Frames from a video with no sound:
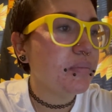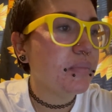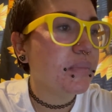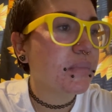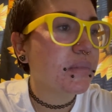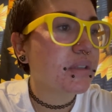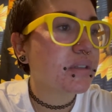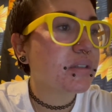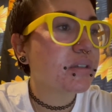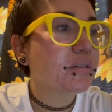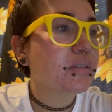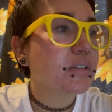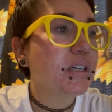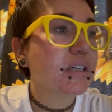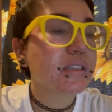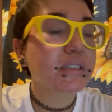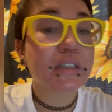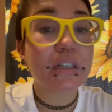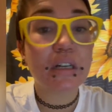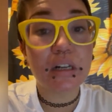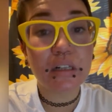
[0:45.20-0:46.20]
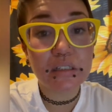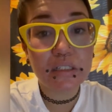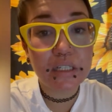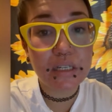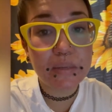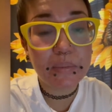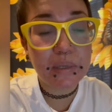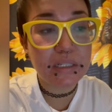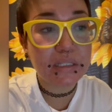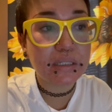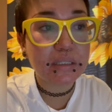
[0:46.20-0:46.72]
So toxicology
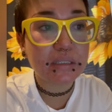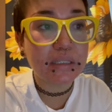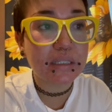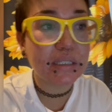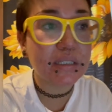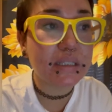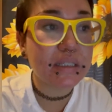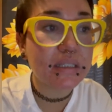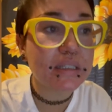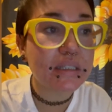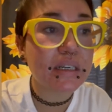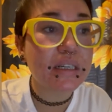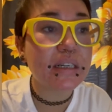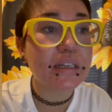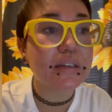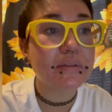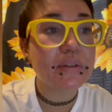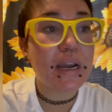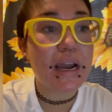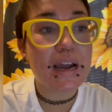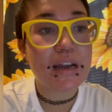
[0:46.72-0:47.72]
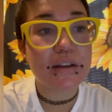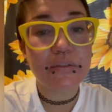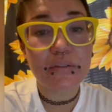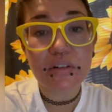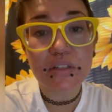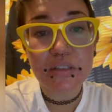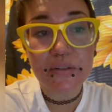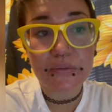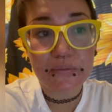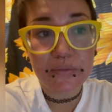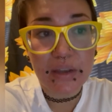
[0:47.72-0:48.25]
basically is the study of the
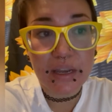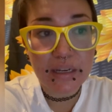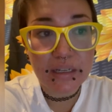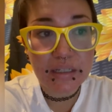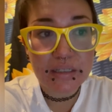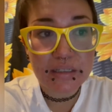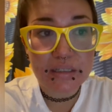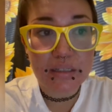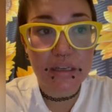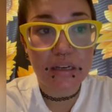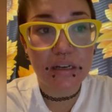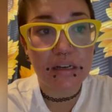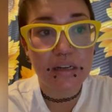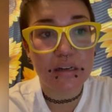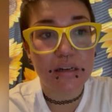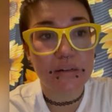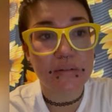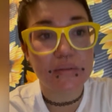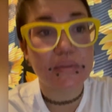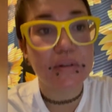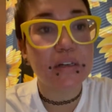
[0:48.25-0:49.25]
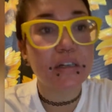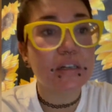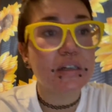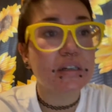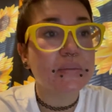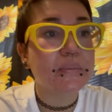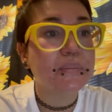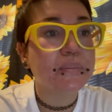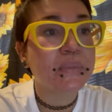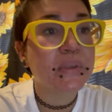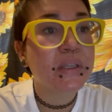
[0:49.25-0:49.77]
adverse effects of
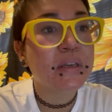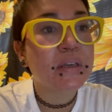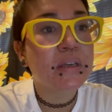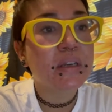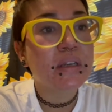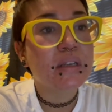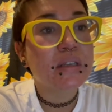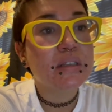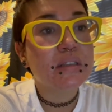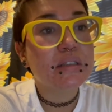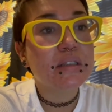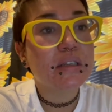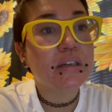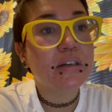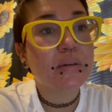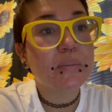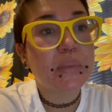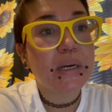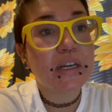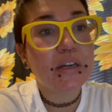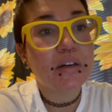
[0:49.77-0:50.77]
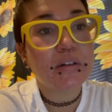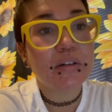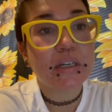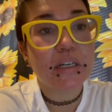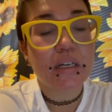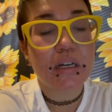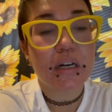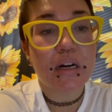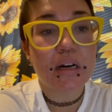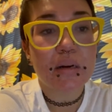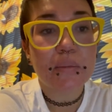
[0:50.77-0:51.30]
xenobiotic
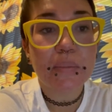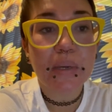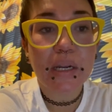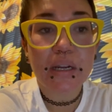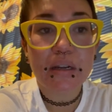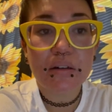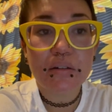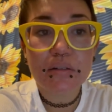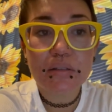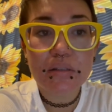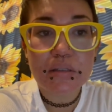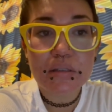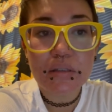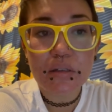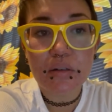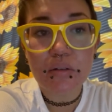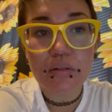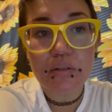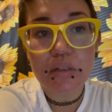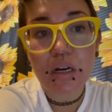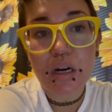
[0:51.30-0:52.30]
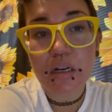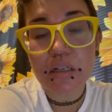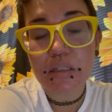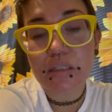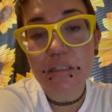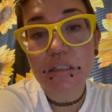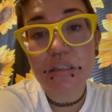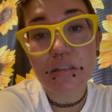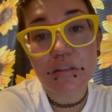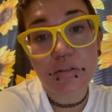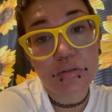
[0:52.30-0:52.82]
compounds, so
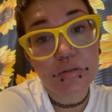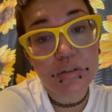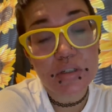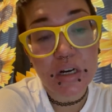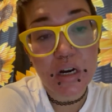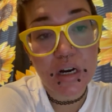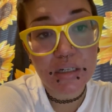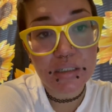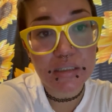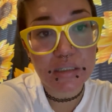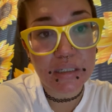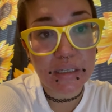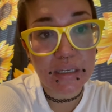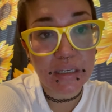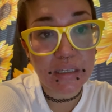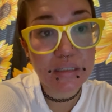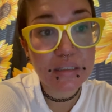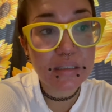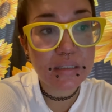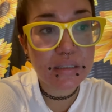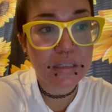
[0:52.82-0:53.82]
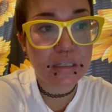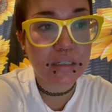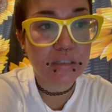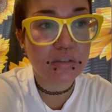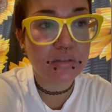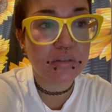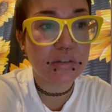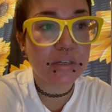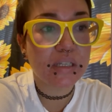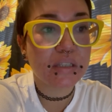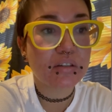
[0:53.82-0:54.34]
toxins or toxicants,
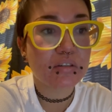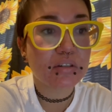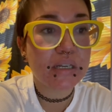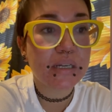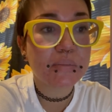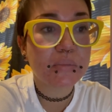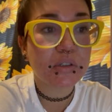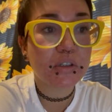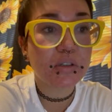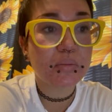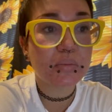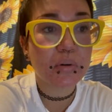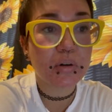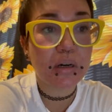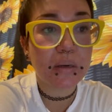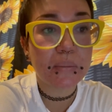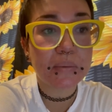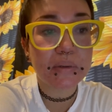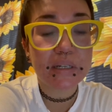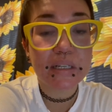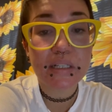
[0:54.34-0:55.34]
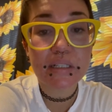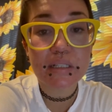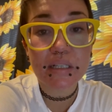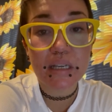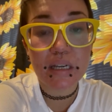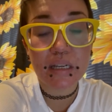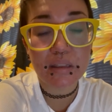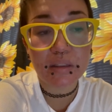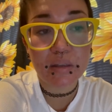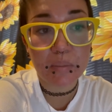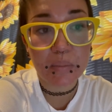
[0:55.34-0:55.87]
including their chemical properties,
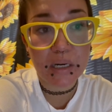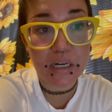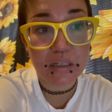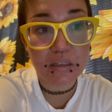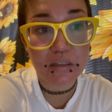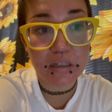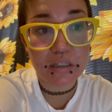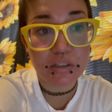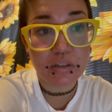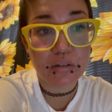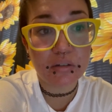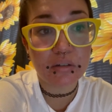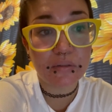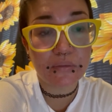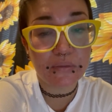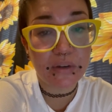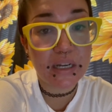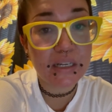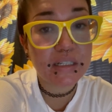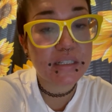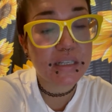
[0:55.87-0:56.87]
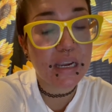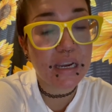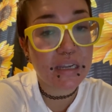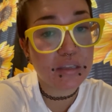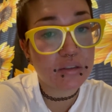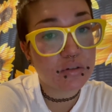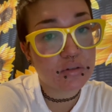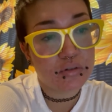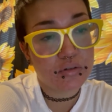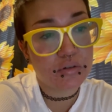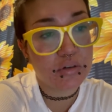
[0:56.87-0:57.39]
their biological effects, and
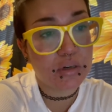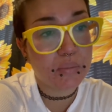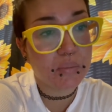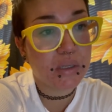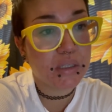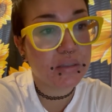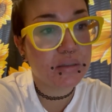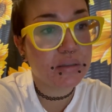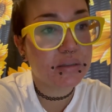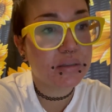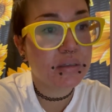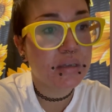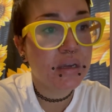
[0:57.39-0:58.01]
their treatments.